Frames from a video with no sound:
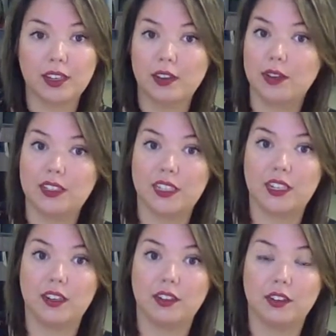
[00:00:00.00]
I can't wait to
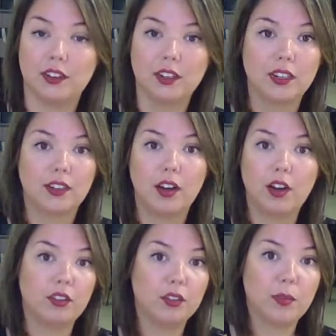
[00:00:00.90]
hear
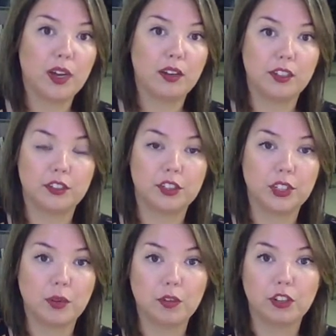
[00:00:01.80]
all about your
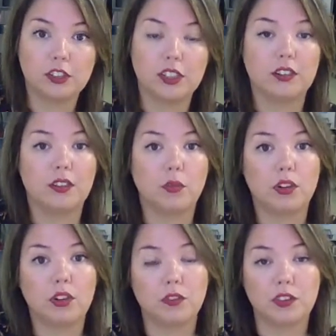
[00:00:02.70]
summers and the
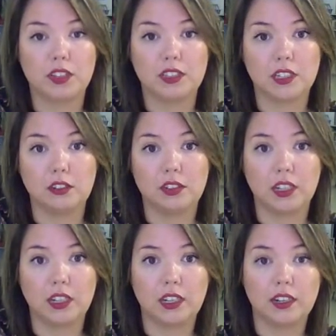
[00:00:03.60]
wonderful things that you
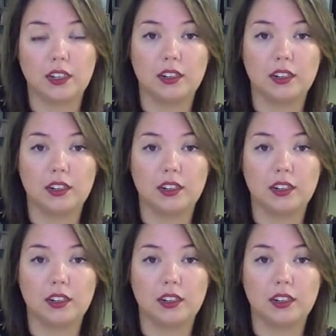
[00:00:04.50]
did,